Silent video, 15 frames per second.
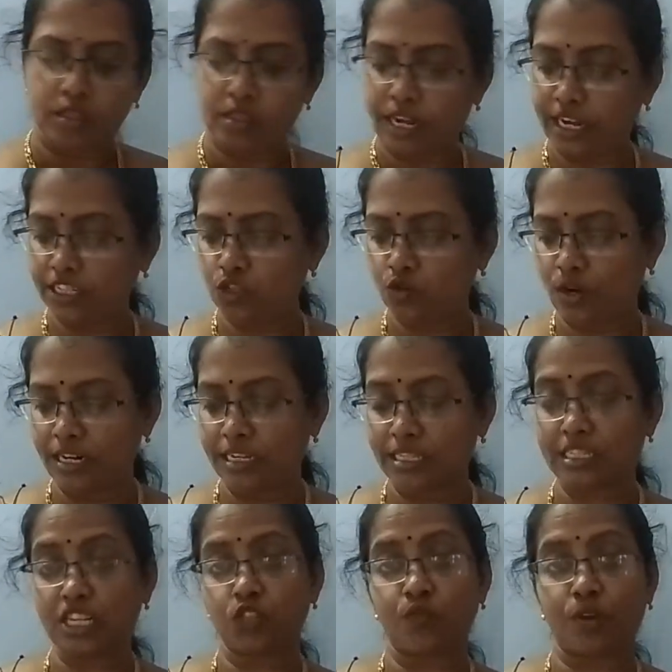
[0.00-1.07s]
the next one,
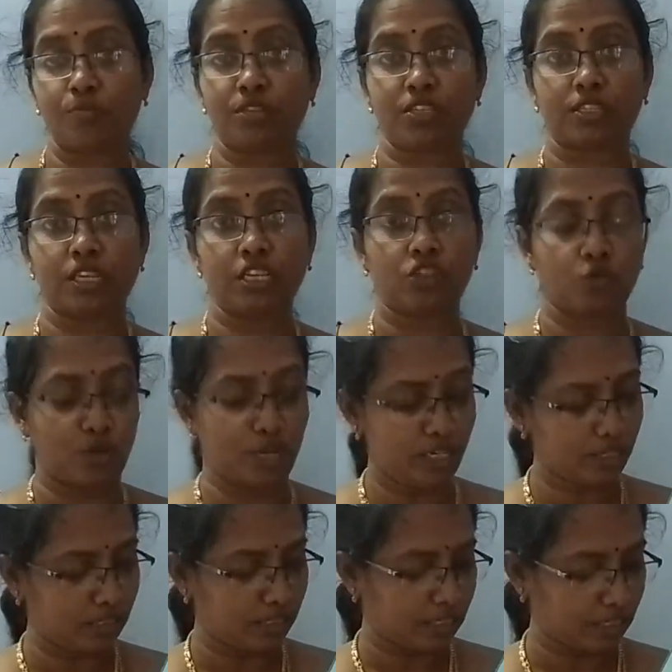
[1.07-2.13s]
distance from the sea,
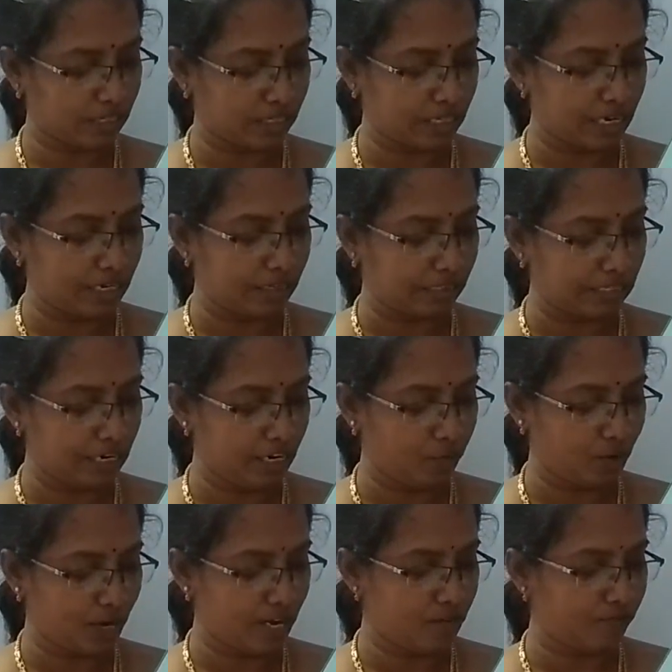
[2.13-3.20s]
students. This is the third
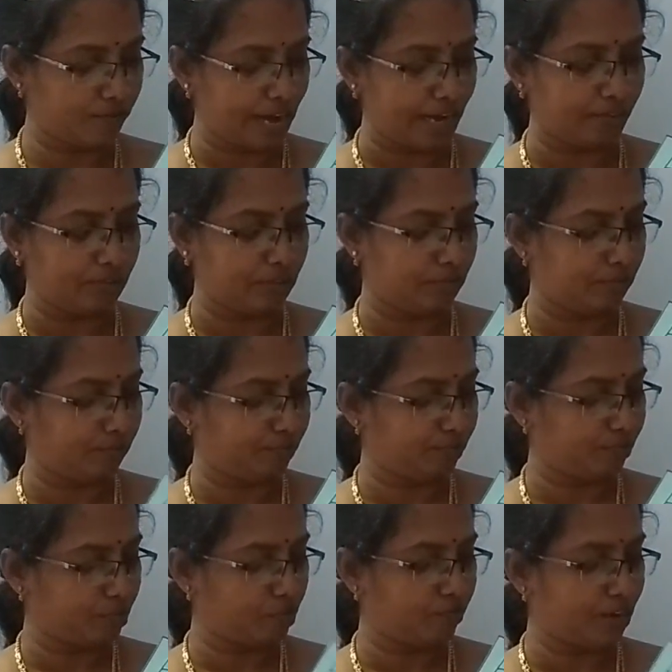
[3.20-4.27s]
one.
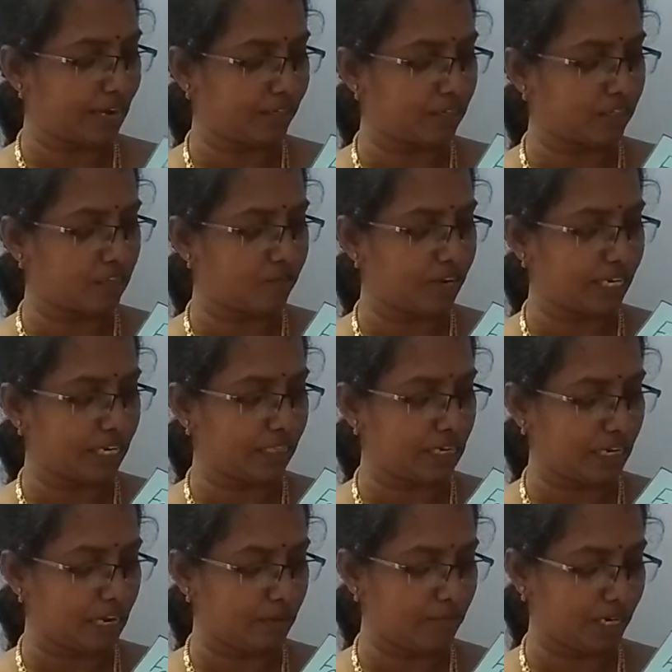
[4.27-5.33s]
Factors affecting the
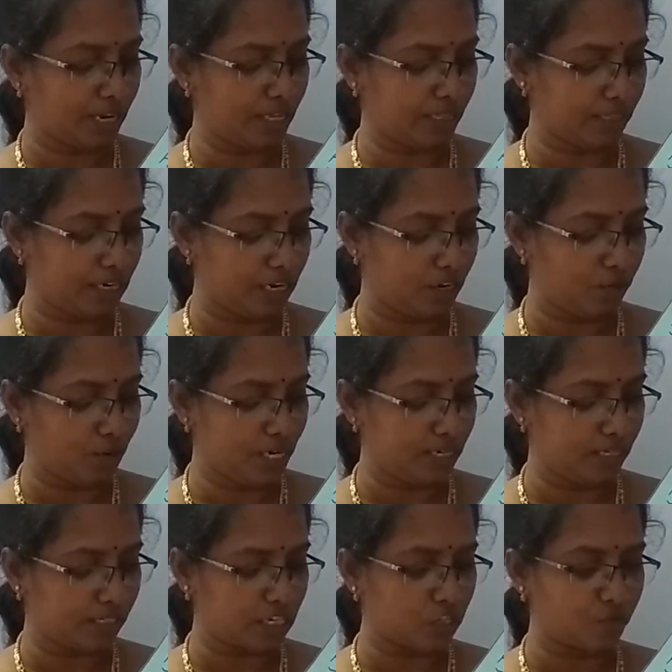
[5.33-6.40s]
climate. Third one,
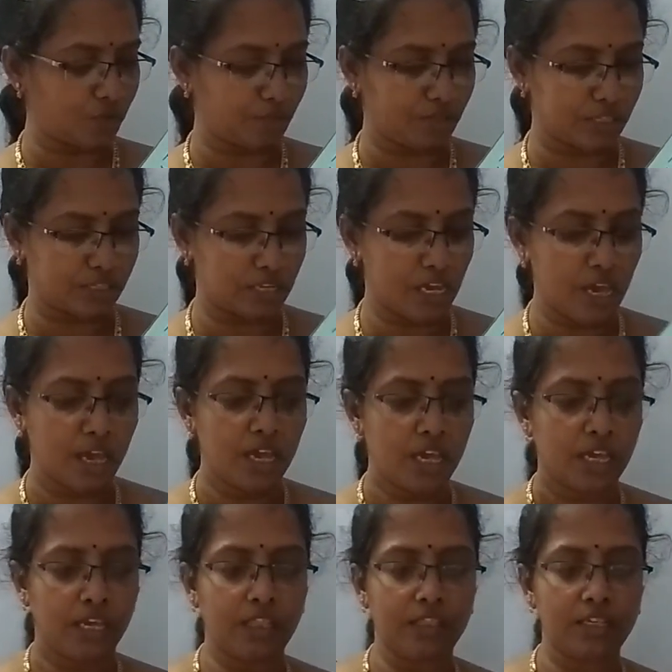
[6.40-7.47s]
distance from the sea.
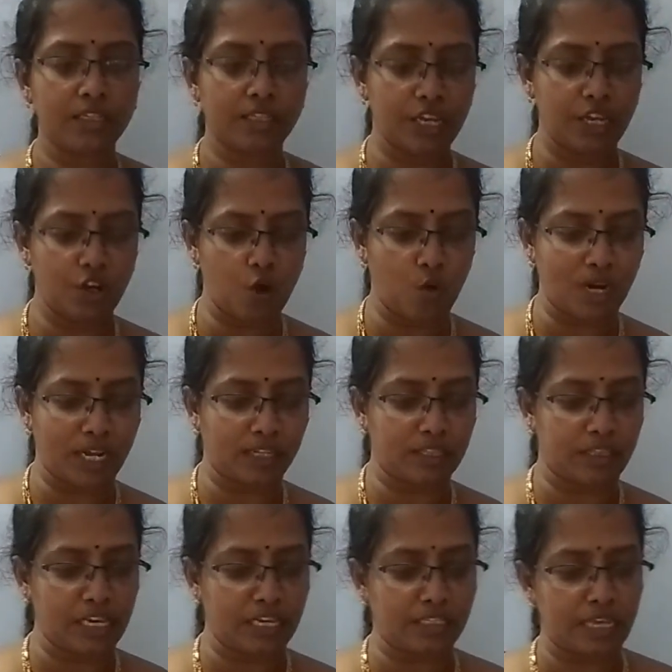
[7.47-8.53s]
In this, what are
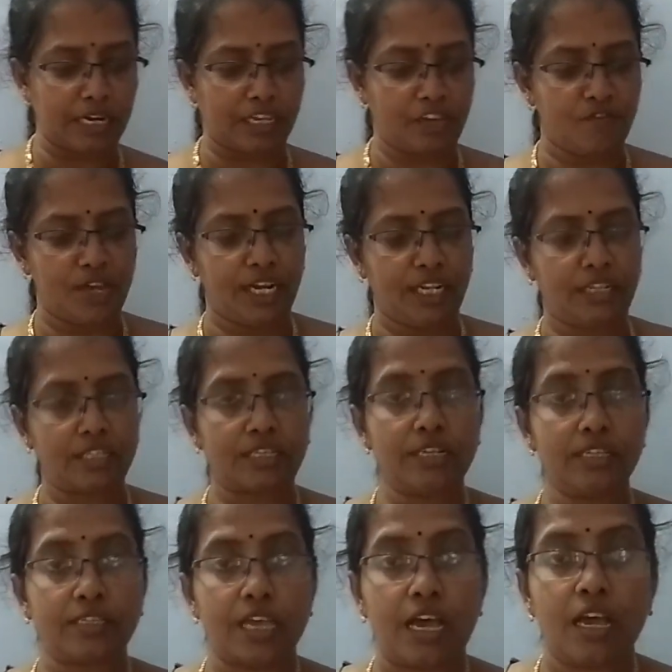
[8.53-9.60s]
the things are given in the
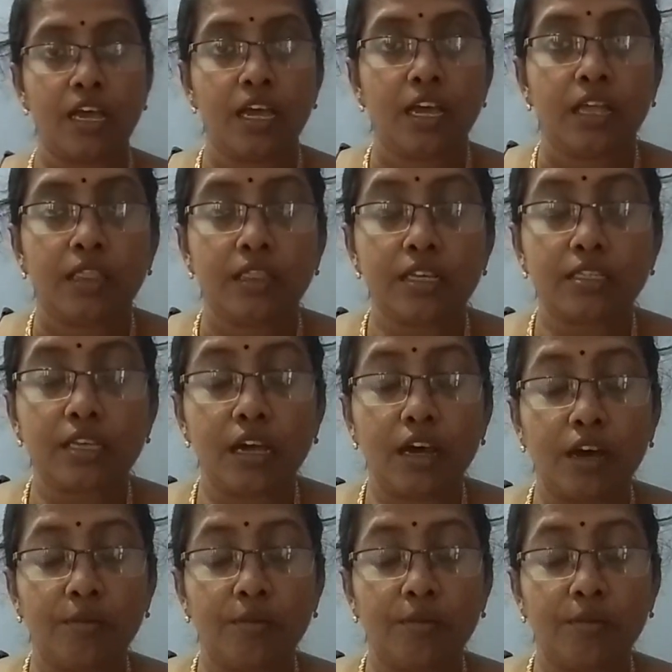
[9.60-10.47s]
sense? This